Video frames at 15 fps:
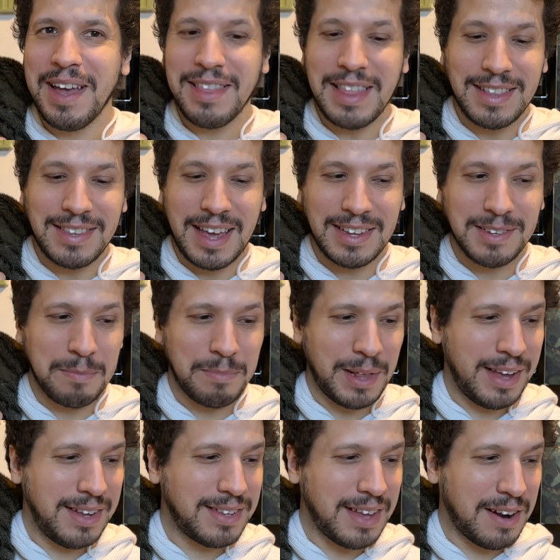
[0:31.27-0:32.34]
that takes
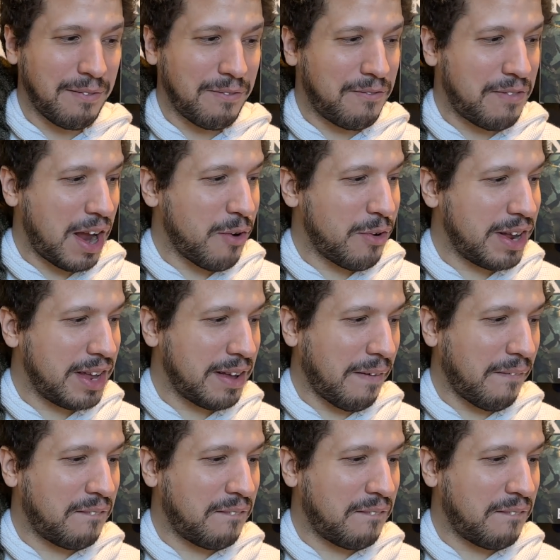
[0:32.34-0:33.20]
place on a very